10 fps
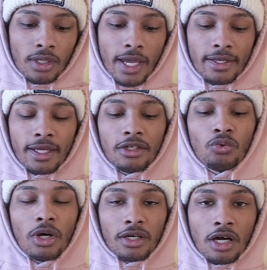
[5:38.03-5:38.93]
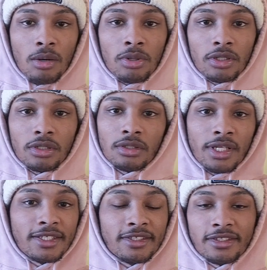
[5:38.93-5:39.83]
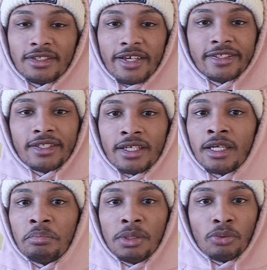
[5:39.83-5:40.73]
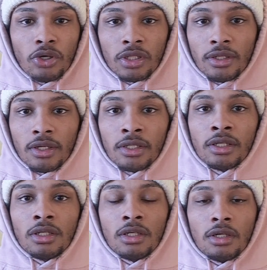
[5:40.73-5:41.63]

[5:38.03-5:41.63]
And then you want cabba. That's just nice to hit people early on.